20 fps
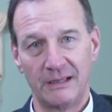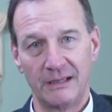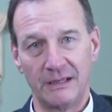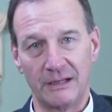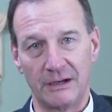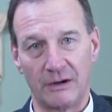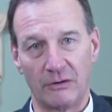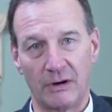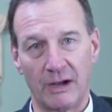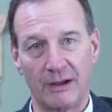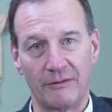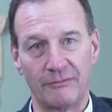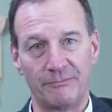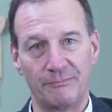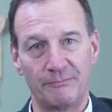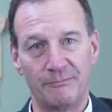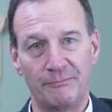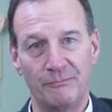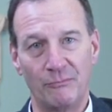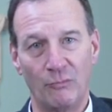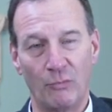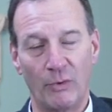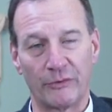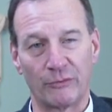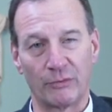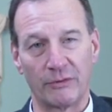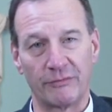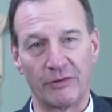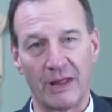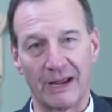You know, I
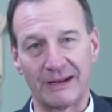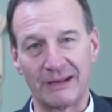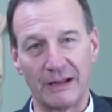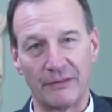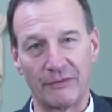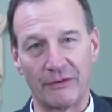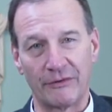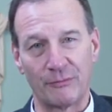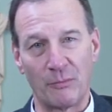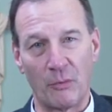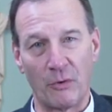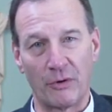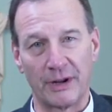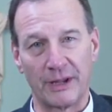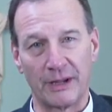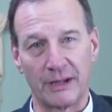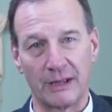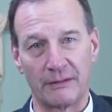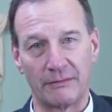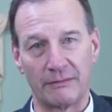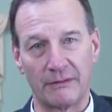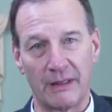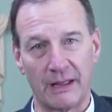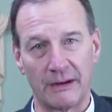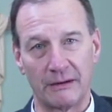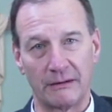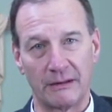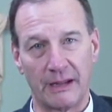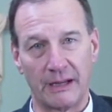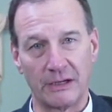was reflecting this morning on
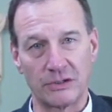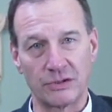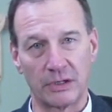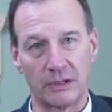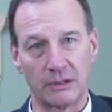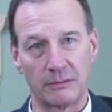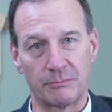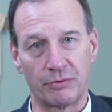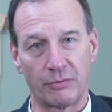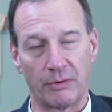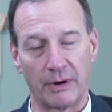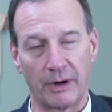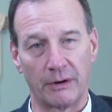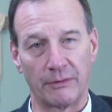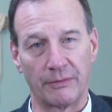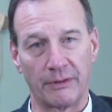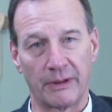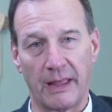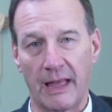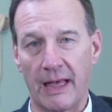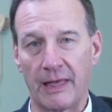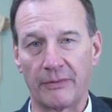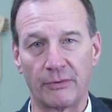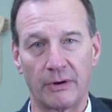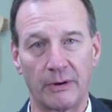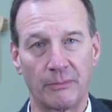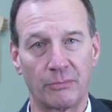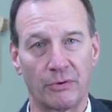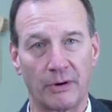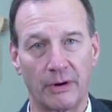that ancient prayer, the
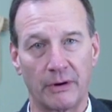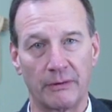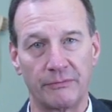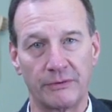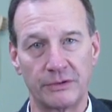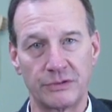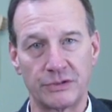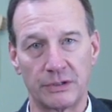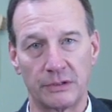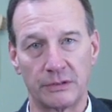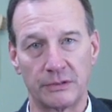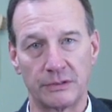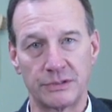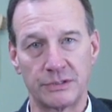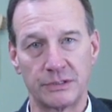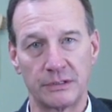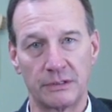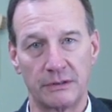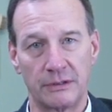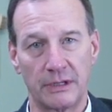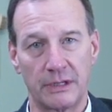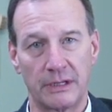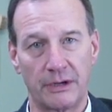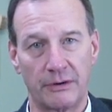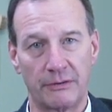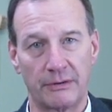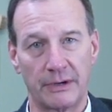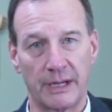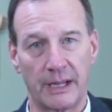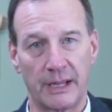gathering prayer of the church, the
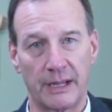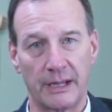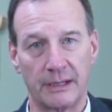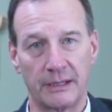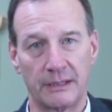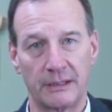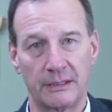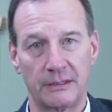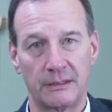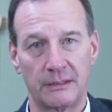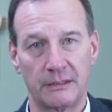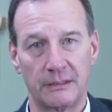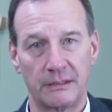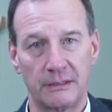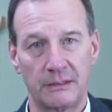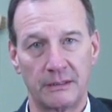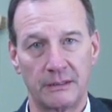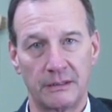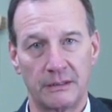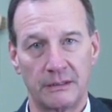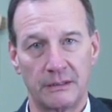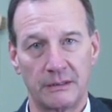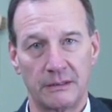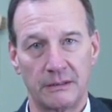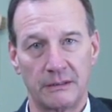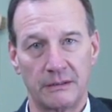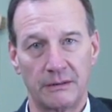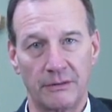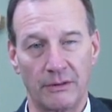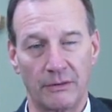Kyrie,
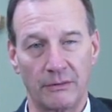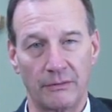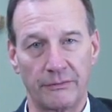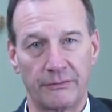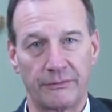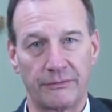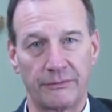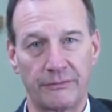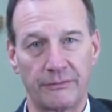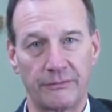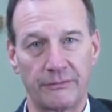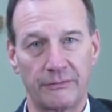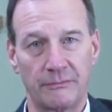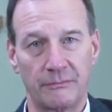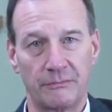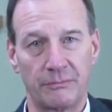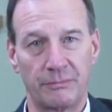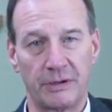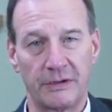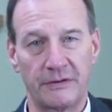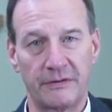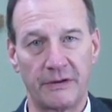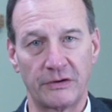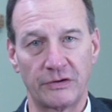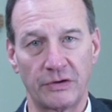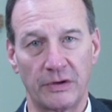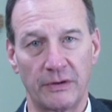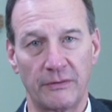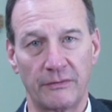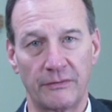those
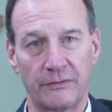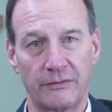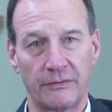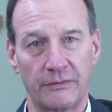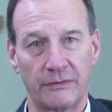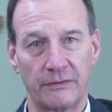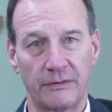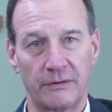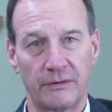petitions